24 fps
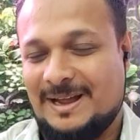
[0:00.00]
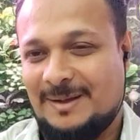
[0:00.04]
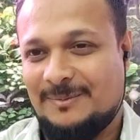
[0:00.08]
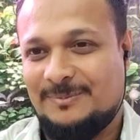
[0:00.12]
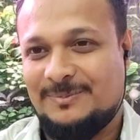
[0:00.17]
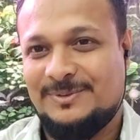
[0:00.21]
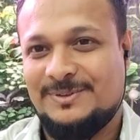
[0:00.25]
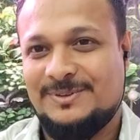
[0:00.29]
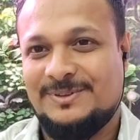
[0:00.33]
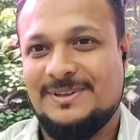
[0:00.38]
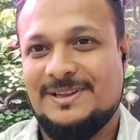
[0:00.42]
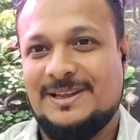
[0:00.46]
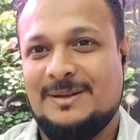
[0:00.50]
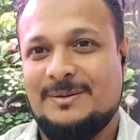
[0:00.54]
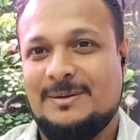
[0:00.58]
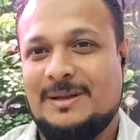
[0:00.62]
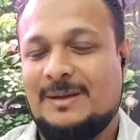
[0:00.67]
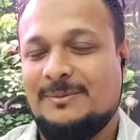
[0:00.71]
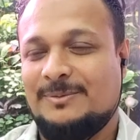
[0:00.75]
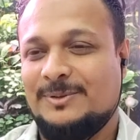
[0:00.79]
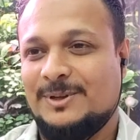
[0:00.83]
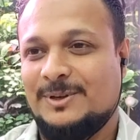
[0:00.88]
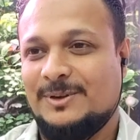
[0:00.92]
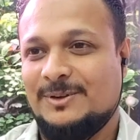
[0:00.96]

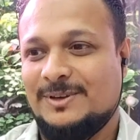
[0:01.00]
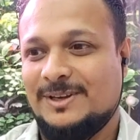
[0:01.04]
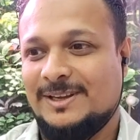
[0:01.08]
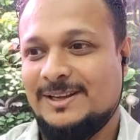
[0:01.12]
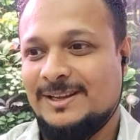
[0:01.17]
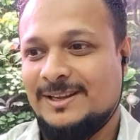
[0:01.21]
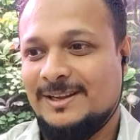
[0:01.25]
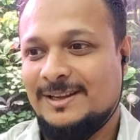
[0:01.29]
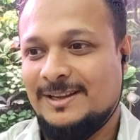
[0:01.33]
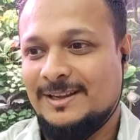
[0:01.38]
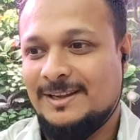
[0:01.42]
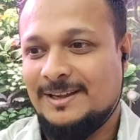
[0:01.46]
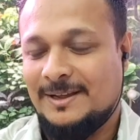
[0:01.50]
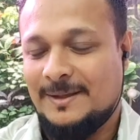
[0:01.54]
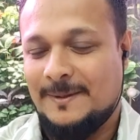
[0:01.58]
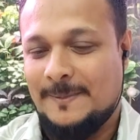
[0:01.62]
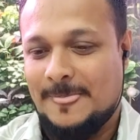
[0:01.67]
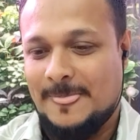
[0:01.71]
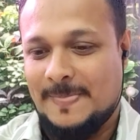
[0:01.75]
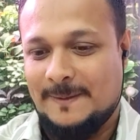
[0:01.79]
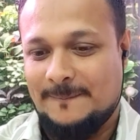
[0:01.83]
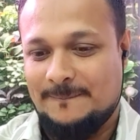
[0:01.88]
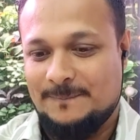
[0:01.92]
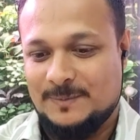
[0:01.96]
absolutely.
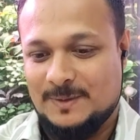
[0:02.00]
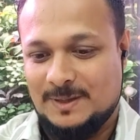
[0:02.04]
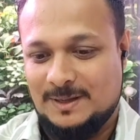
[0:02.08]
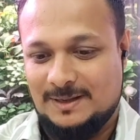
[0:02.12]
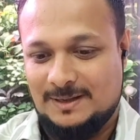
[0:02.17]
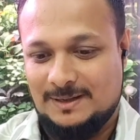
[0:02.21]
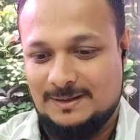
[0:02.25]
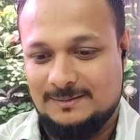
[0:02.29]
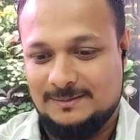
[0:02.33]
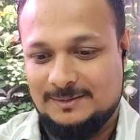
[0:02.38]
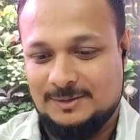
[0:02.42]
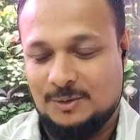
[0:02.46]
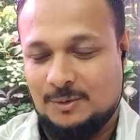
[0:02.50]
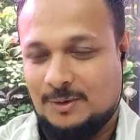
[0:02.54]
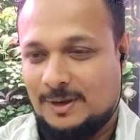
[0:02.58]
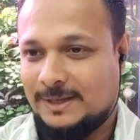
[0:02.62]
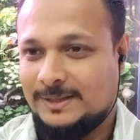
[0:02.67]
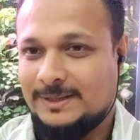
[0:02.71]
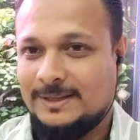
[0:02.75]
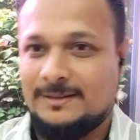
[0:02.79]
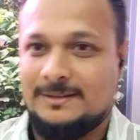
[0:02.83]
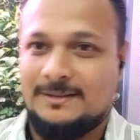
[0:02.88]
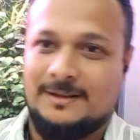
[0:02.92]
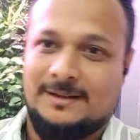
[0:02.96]
So
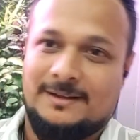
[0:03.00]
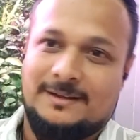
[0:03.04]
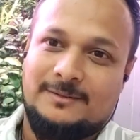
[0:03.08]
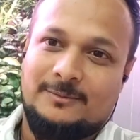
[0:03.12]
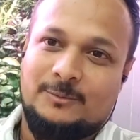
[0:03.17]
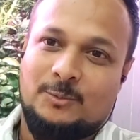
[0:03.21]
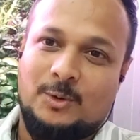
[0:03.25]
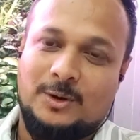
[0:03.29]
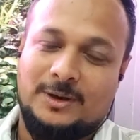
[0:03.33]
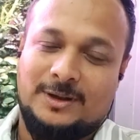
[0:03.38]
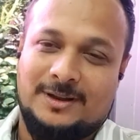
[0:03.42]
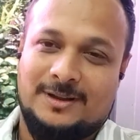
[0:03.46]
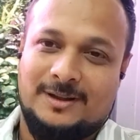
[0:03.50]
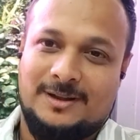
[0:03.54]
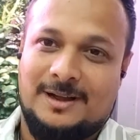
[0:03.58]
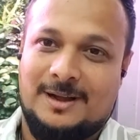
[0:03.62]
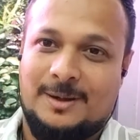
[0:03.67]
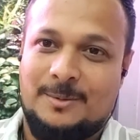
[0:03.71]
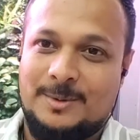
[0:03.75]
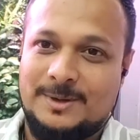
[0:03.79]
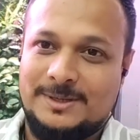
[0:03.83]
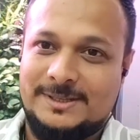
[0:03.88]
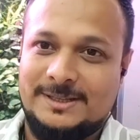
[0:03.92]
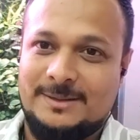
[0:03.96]
I think the what
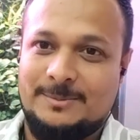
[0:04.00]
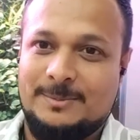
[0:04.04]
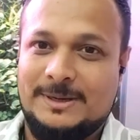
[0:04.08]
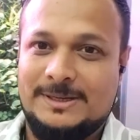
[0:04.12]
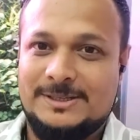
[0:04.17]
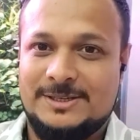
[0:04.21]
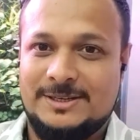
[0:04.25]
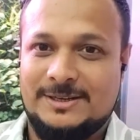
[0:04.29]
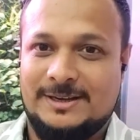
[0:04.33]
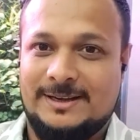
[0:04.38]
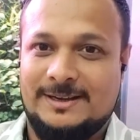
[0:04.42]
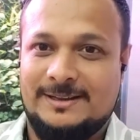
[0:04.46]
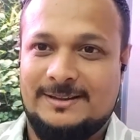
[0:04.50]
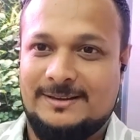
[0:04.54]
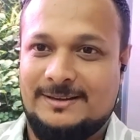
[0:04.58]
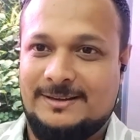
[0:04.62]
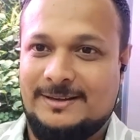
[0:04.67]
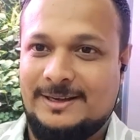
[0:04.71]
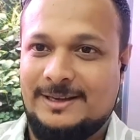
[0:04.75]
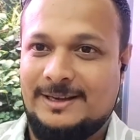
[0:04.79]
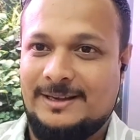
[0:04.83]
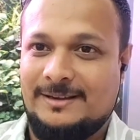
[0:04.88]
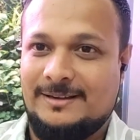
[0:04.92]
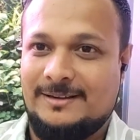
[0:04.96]
Amar just mentioned at the
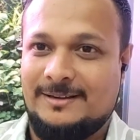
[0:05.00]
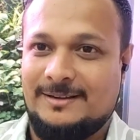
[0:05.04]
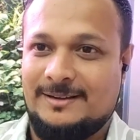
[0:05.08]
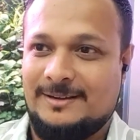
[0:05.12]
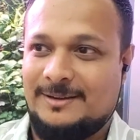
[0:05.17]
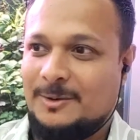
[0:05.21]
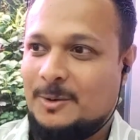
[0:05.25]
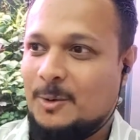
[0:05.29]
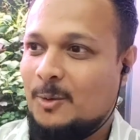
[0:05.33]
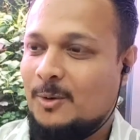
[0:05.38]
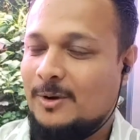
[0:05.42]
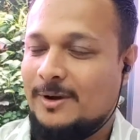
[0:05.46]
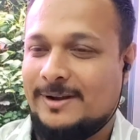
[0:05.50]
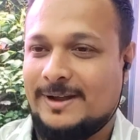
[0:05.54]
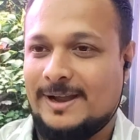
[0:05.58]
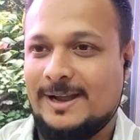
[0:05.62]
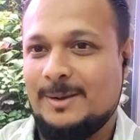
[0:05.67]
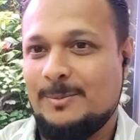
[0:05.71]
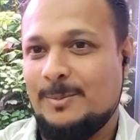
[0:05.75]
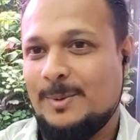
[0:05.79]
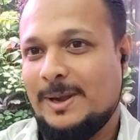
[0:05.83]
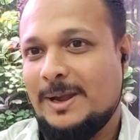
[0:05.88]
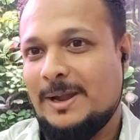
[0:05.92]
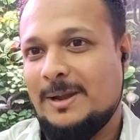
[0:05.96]
green gold
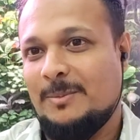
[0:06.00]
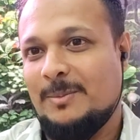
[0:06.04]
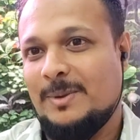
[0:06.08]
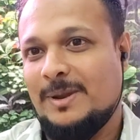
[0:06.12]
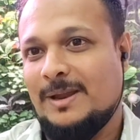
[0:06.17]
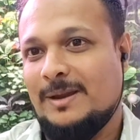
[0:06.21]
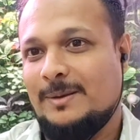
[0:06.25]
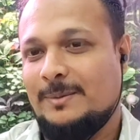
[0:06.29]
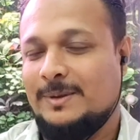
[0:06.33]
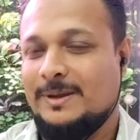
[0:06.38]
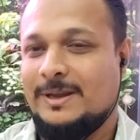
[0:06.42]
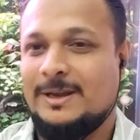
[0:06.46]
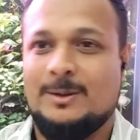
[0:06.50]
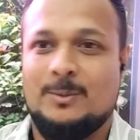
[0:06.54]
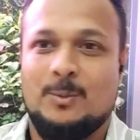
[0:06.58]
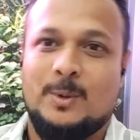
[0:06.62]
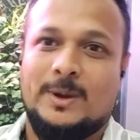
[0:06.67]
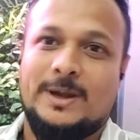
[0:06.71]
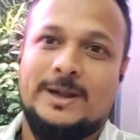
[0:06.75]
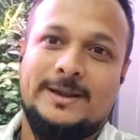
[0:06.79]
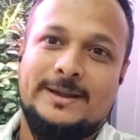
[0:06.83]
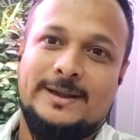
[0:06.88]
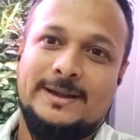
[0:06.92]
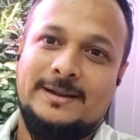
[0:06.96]
right behind me, and
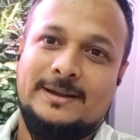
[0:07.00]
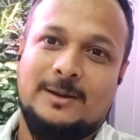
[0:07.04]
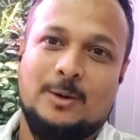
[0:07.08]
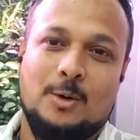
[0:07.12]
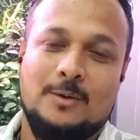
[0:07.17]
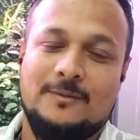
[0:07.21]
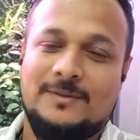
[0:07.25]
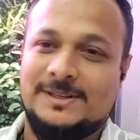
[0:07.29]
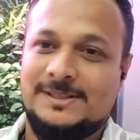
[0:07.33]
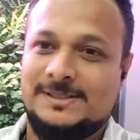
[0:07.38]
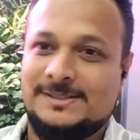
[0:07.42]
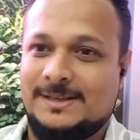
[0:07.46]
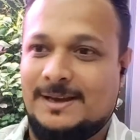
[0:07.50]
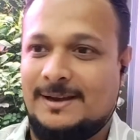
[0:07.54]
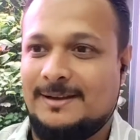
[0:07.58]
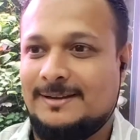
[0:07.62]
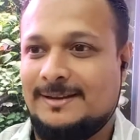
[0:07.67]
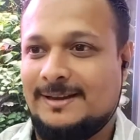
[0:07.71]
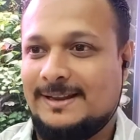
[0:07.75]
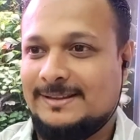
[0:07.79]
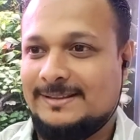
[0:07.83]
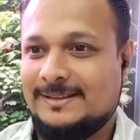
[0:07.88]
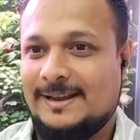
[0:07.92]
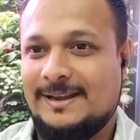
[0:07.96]
it didn't always
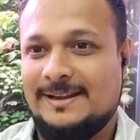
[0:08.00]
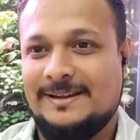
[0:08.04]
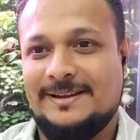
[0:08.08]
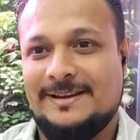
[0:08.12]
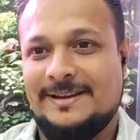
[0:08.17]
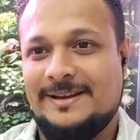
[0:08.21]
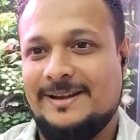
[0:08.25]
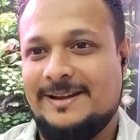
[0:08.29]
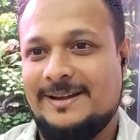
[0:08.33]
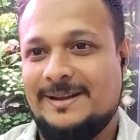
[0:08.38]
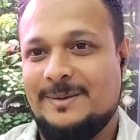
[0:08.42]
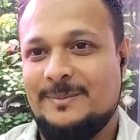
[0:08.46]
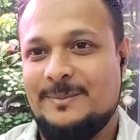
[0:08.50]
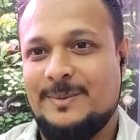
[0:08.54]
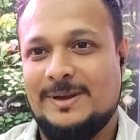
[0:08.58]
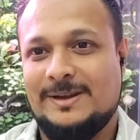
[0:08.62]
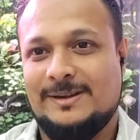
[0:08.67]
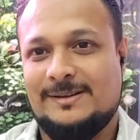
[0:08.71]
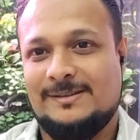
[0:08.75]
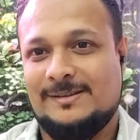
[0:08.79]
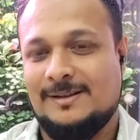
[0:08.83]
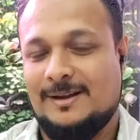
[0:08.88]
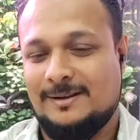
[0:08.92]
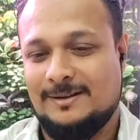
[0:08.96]
start like that. Right? I
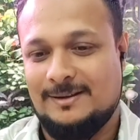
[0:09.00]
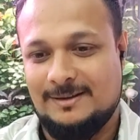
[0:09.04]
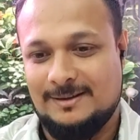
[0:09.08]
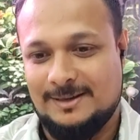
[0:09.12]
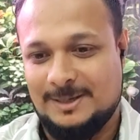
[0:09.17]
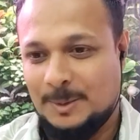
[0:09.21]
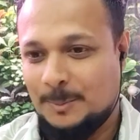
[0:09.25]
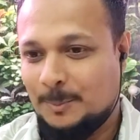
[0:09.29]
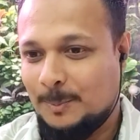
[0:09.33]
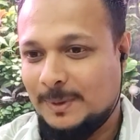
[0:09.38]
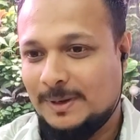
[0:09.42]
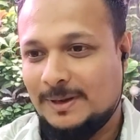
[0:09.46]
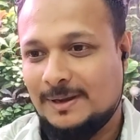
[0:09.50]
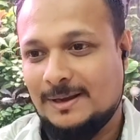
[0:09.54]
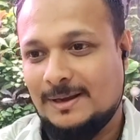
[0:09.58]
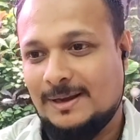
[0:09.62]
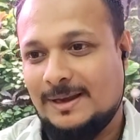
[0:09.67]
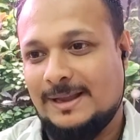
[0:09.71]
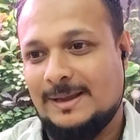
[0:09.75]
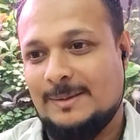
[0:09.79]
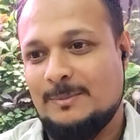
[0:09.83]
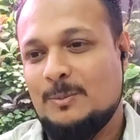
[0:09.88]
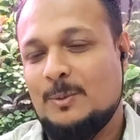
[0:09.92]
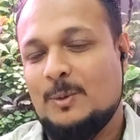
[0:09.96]
mean, it started typical
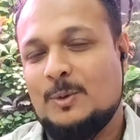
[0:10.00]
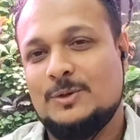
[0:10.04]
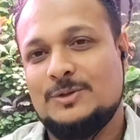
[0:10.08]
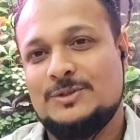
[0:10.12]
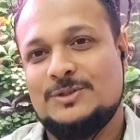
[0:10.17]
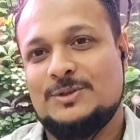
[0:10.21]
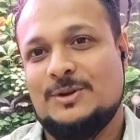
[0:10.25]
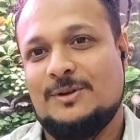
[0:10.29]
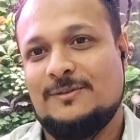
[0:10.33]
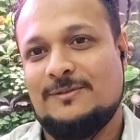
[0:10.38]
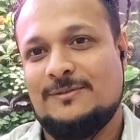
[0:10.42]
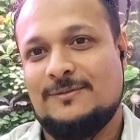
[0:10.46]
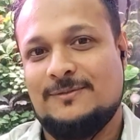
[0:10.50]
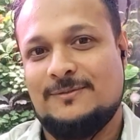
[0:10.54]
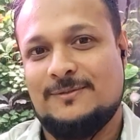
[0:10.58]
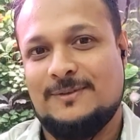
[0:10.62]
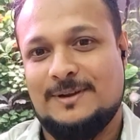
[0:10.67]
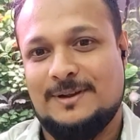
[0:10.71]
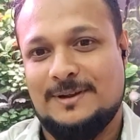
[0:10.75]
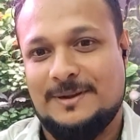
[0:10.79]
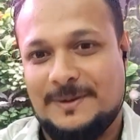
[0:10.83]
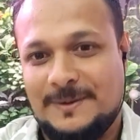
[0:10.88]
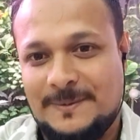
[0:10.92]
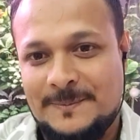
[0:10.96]
like most of
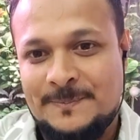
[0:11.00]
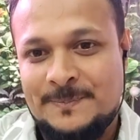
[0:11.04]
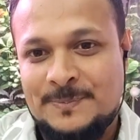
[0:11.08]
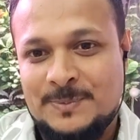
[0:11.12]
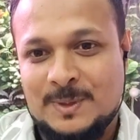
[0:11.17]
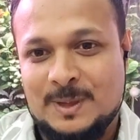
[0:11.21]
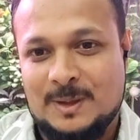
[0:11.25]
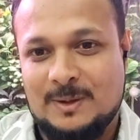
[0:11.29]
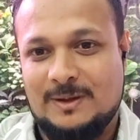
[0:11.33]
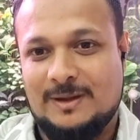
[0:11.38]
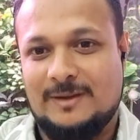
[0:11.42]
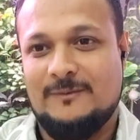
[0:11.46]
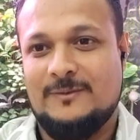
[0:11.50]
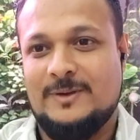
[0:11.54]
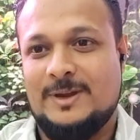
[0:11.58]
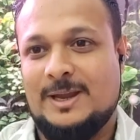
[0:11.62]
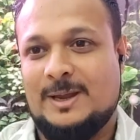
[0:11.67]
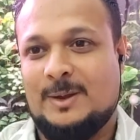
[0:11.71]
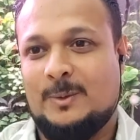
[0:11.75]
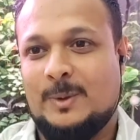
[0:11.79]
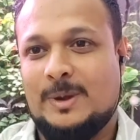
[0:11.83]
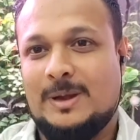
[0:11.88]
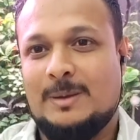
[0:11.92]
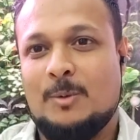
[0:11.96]

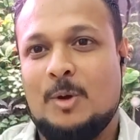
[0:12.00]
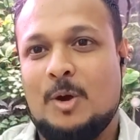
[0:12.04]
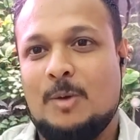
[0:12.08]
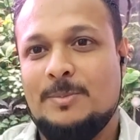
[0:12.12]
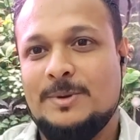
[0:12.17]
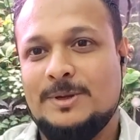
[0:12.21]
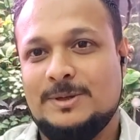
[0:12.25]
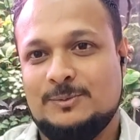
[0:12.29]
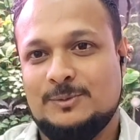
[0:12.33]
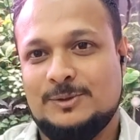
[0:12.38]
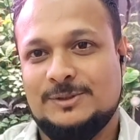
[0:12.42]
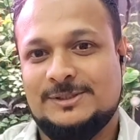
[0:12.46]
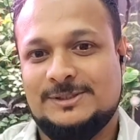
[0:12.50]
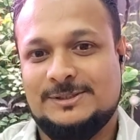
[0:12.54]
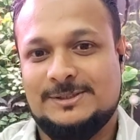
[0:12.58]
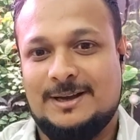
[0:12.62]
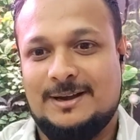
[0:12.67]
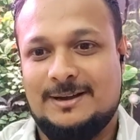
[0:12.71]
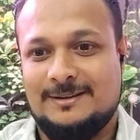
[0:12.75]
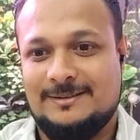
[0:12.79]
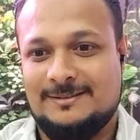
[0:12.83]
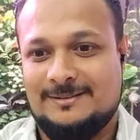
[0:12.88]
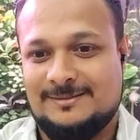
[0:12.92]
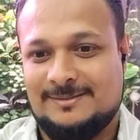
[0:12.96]
the aquarium hobbies would
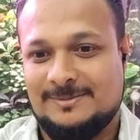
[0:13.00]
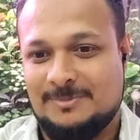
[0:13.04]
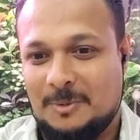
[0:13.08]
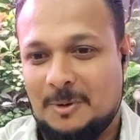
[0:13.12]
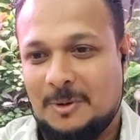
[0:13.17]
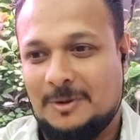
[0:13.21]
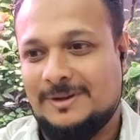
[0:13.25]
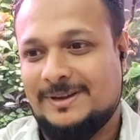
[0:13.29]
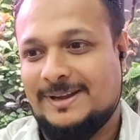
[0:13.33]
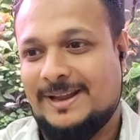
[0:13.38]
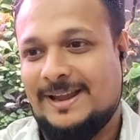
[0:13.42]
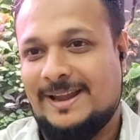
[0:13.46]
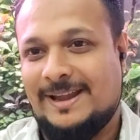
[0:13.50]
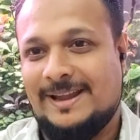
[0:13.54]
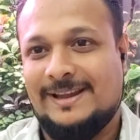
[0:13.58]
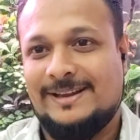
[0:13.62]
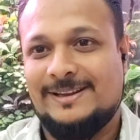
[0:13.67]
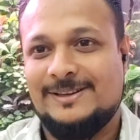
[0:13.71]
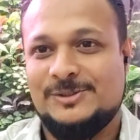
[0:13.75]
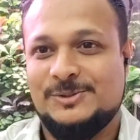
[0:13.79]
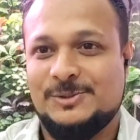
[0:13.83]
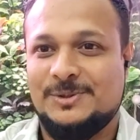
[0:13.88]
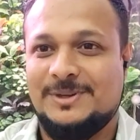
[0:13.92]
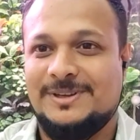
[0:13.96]
start. Small
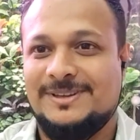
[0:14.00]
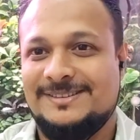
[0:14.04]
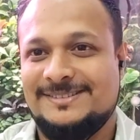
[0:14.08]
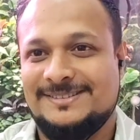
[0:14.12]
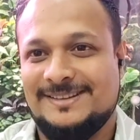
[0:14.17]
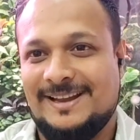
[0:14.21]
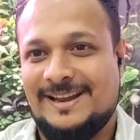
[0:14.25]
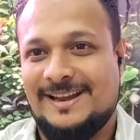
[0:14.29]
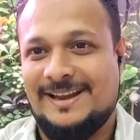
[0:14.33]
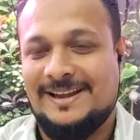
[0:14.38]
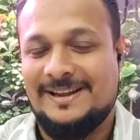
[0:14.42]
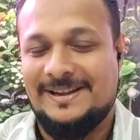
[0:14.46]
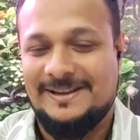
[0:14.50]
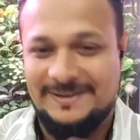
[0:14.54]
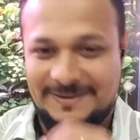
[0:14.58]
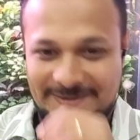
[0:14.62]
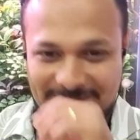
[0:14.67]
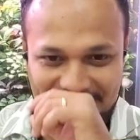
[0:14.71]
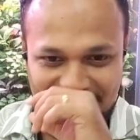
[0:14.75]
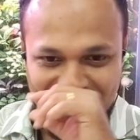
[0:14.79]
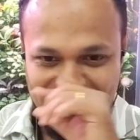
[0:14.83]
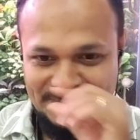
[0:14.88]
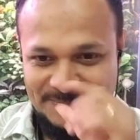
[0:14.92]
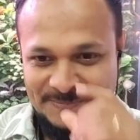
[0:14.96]
tank, sugar
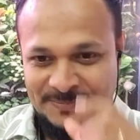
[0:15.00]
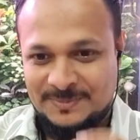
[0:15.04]
sand,